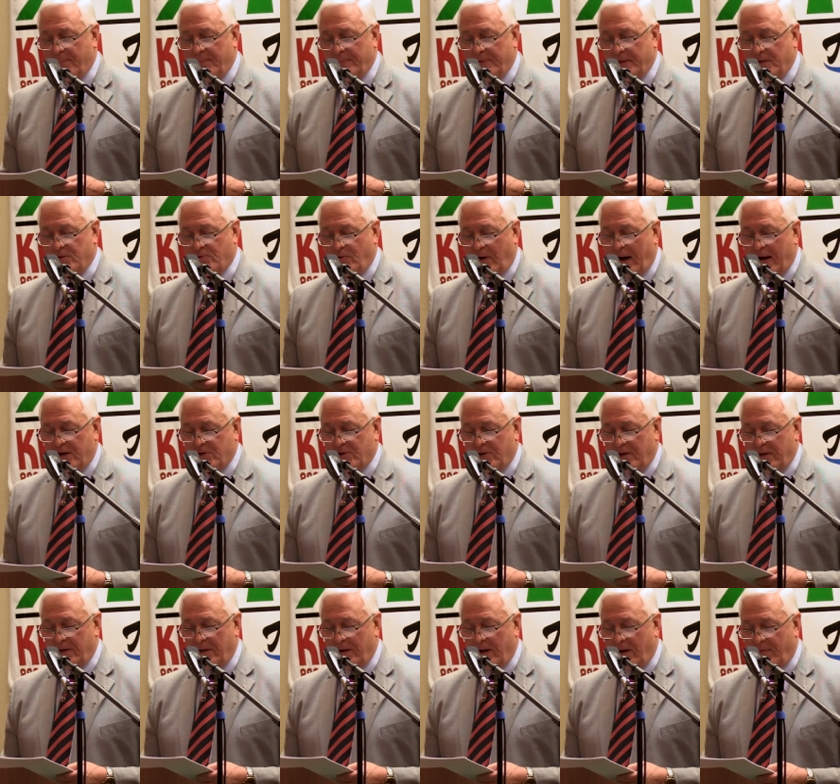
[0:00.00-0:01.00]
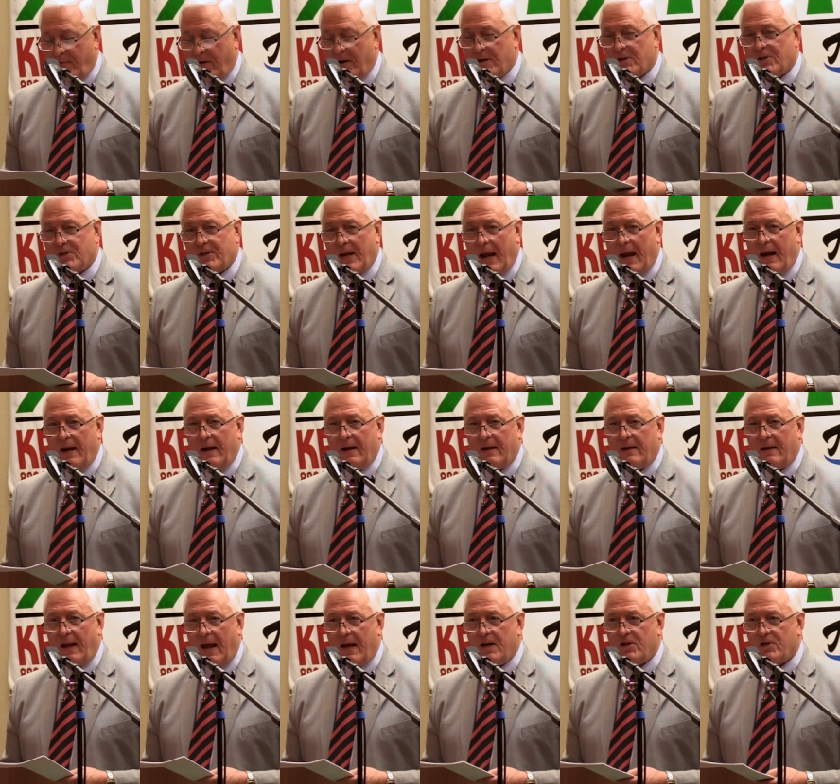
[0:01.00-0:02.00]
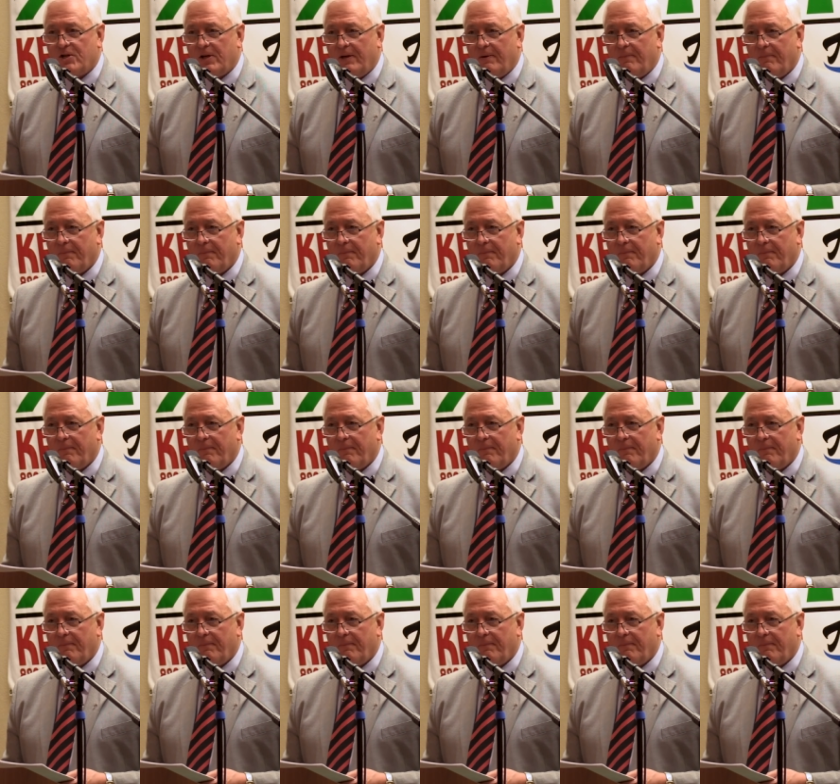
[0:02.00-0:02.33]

the direction of our state and nation.